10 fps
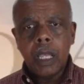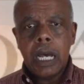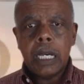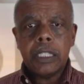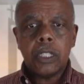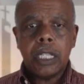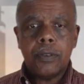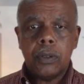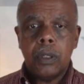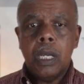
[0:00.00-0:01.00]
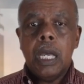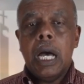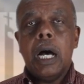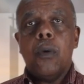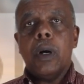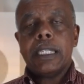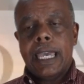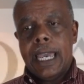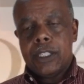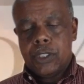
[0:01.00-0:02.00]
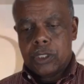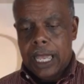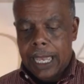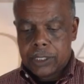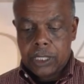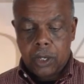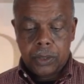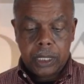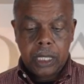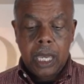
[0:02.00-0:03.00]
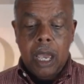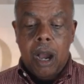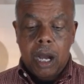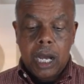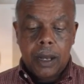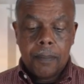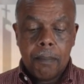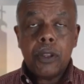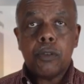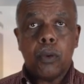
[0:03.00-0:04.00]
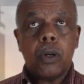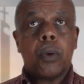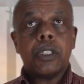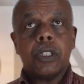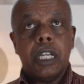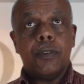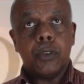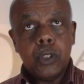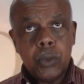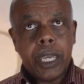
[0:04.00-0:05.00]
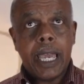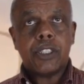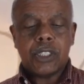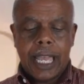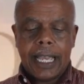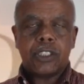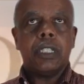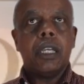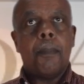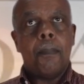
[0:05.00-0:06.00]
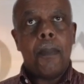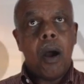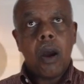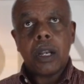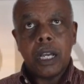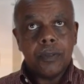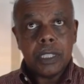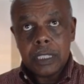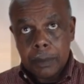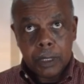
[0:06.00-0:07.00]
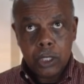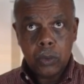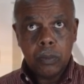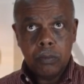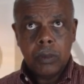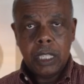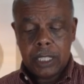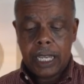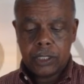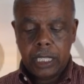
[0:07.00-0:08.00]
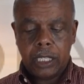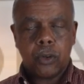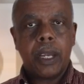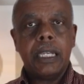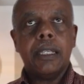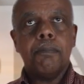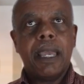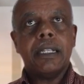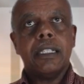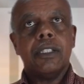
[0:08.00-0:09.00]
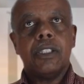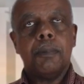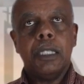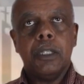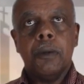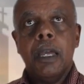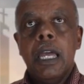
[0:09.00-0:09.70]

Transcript: Uh, your level uh, one cache is actually on the uh, motherboard, whereas level two cache is actually a part of the CPU. It's actually ingrained, embedded in the CPU.